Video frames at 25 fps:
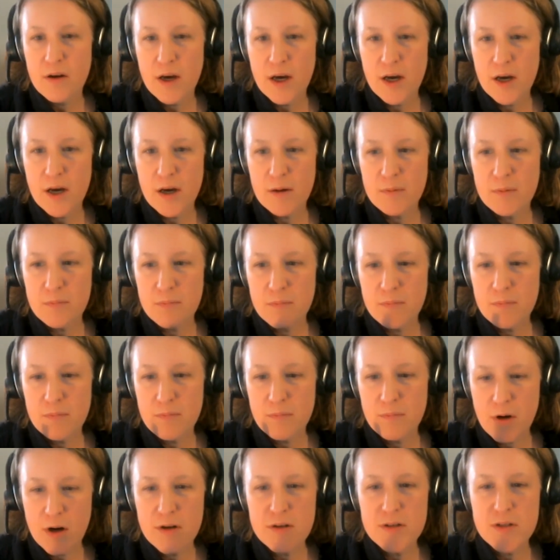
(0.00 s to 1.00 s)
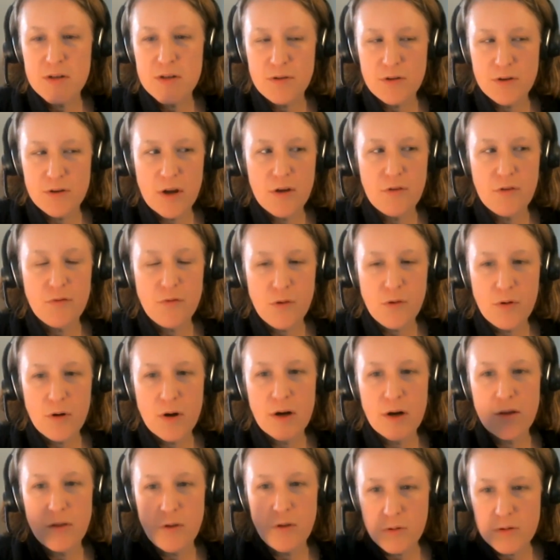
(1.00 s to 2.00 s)

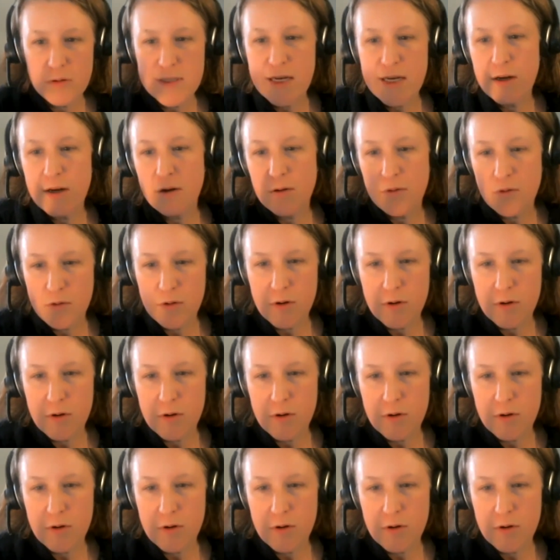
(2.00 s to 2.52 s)
RC34 and Old Town